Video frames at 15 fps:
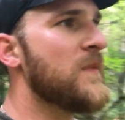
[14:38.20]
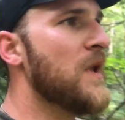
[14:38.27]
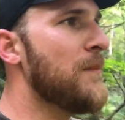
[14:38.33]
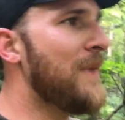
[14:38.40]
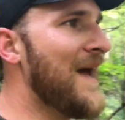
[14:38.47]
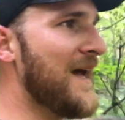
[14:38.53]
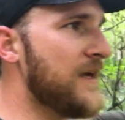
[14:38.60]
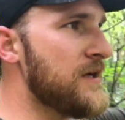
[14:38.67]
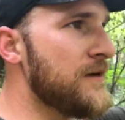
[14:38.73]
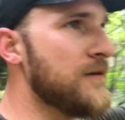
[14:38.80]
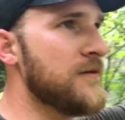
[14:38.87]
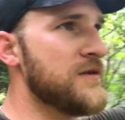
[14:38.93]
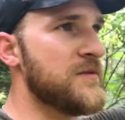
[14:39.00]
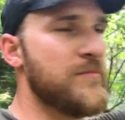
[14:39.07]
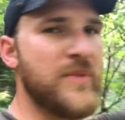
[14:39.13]
Back here
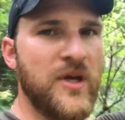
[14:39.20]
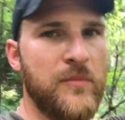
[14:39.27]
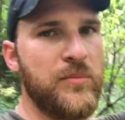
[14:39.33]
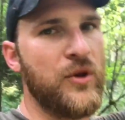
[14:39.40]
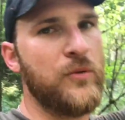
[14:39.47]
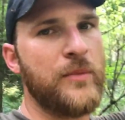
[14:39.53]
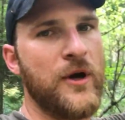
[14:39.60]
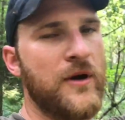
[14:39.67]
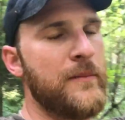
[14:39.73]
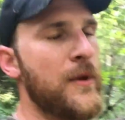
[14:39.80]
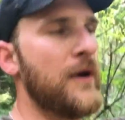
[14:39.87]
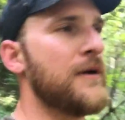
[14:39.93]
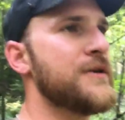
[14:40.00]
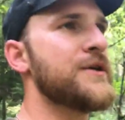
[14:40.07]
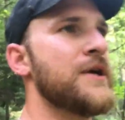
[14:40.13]
there's a big blueberry
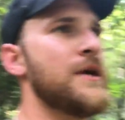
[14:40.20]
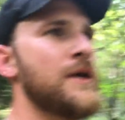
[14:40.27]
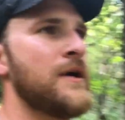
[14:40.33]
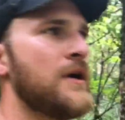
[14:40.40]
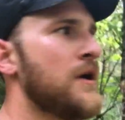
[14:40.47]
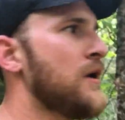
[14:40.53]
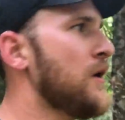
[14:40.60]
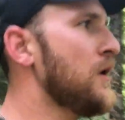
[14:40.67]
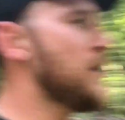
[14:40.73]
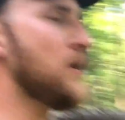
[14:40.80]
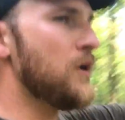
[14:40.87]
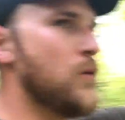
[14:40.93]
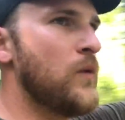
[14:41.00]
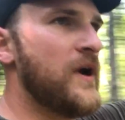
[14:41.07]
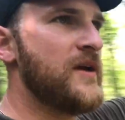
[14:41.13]
marsh
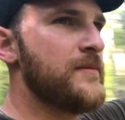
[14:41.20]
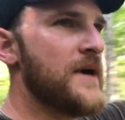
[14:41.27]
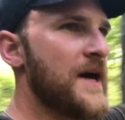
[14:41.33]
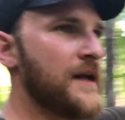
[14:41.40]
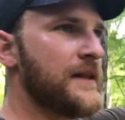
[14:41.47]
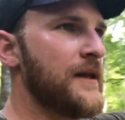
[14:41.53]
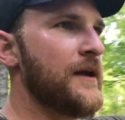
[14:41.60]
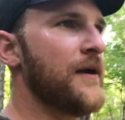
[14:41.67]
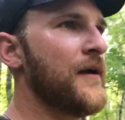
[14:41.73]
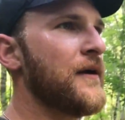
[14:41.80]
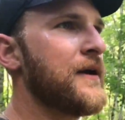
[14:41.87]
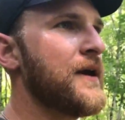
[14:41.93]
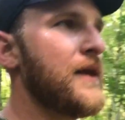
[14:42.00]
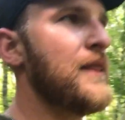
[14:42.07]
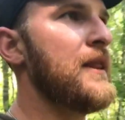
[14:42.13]
way back there,
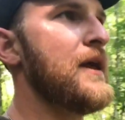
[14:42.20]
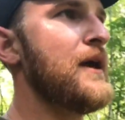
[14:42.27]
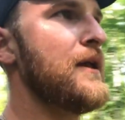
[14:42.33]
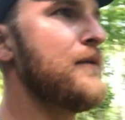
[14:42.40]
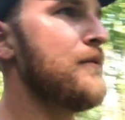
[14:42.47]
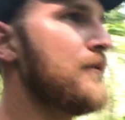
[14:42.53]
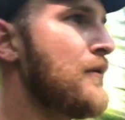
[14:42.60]
and then